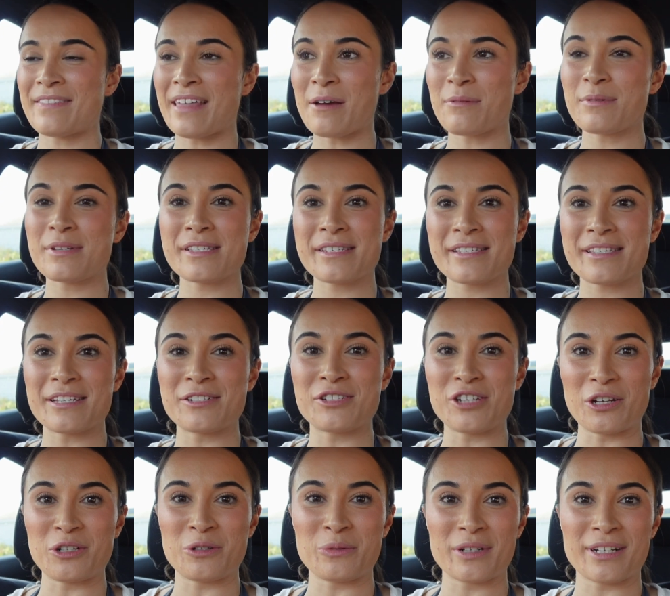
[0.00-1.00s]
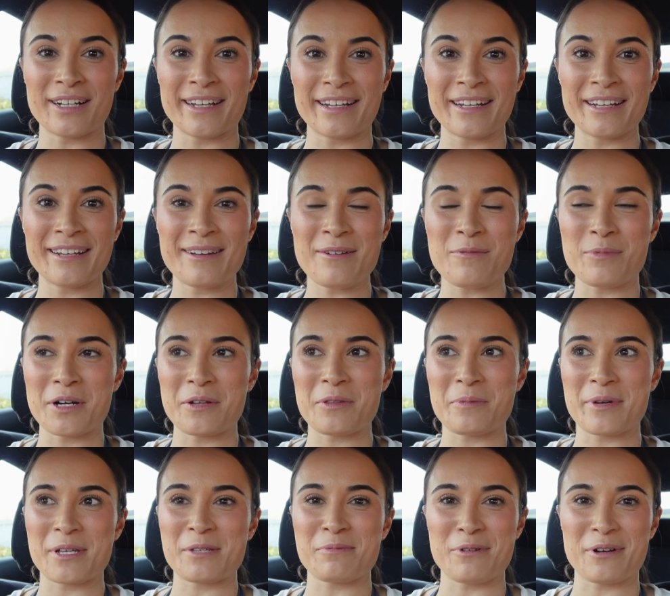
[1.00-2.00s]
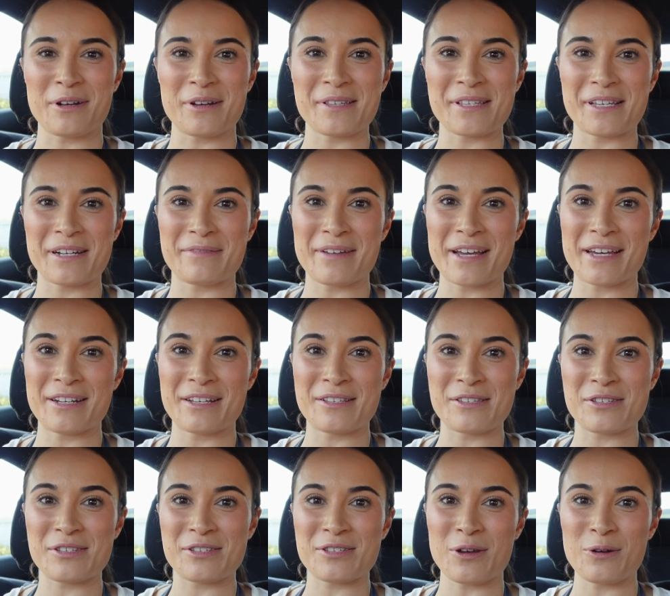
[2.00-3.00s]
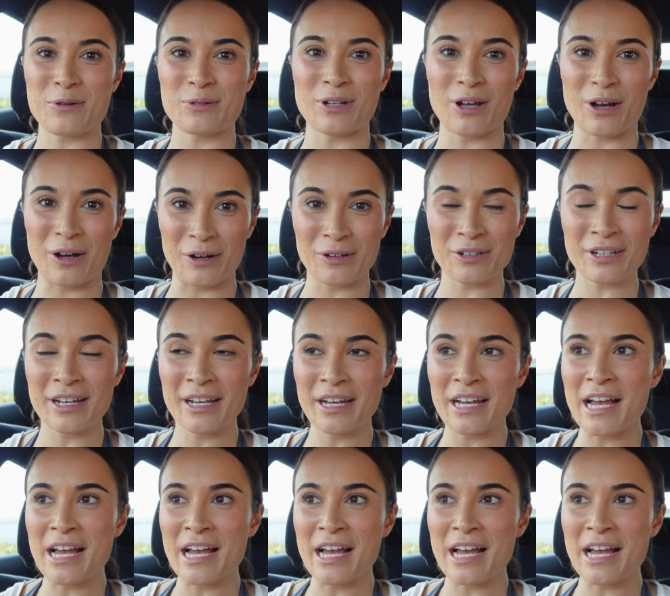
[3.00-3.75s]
That was genuinely one of the best workouts that I've had in so long.